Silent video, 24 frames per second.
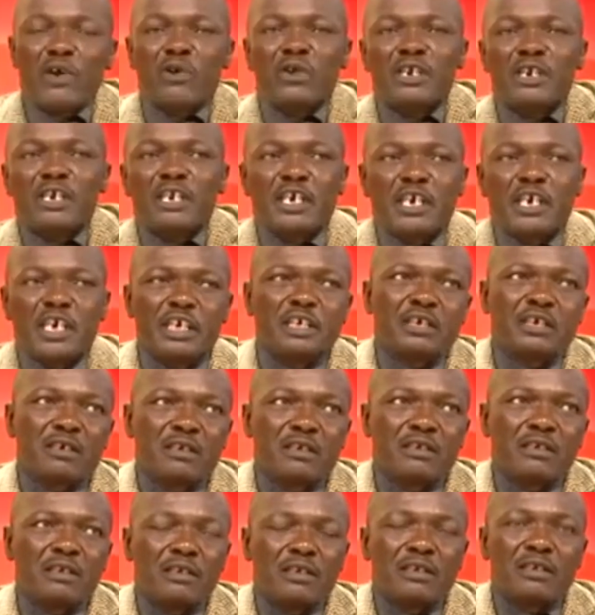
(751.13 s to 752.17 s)
all
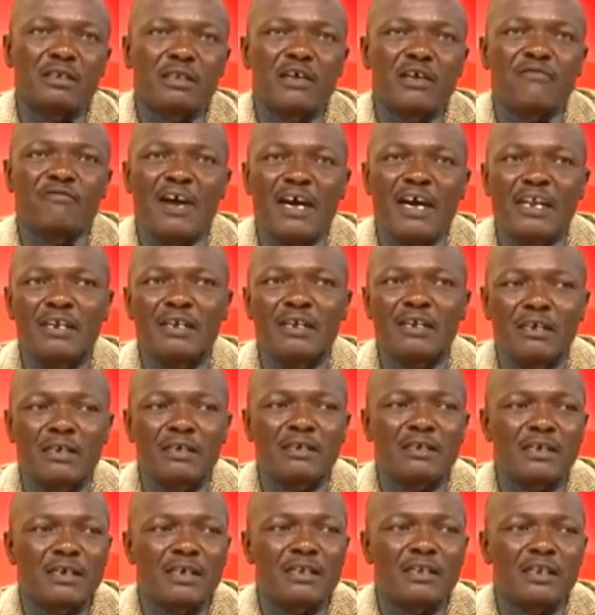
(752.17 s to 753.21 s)
indication, the fund
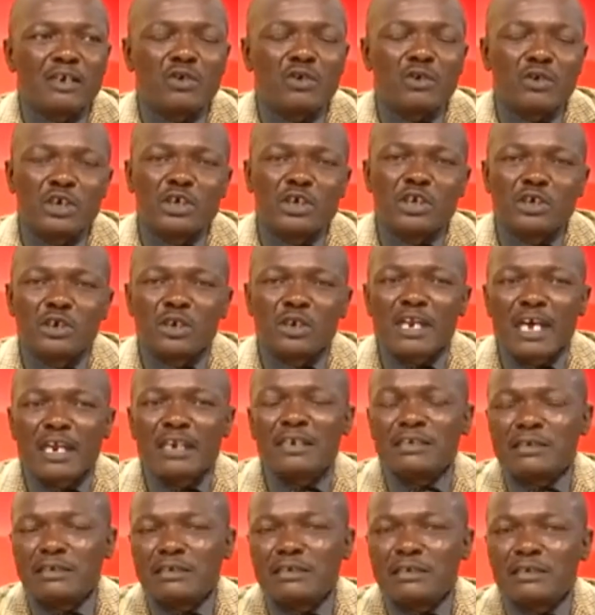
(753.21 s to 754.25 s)
and the
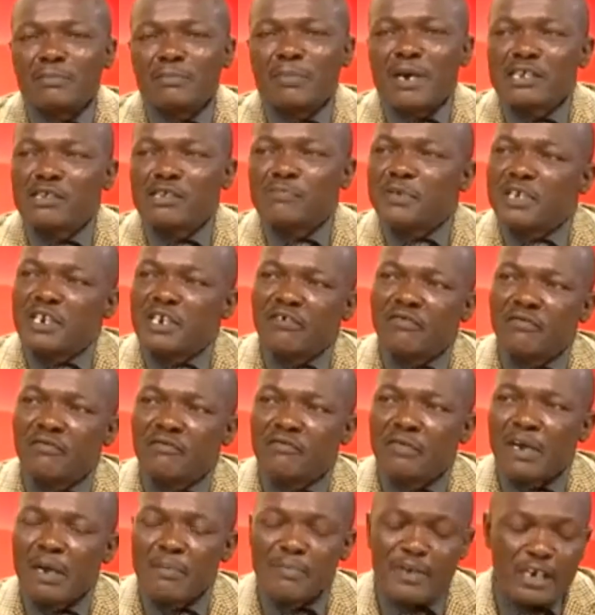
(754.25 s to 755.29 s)
conditionalities must be,
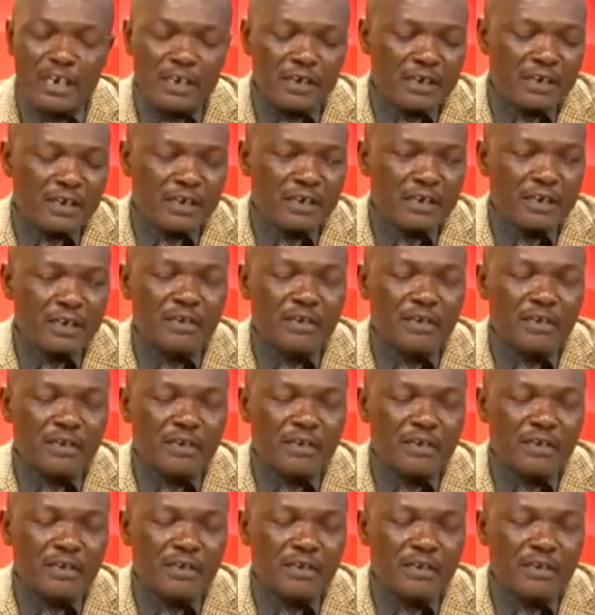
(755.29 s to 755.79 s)
I mean, uh,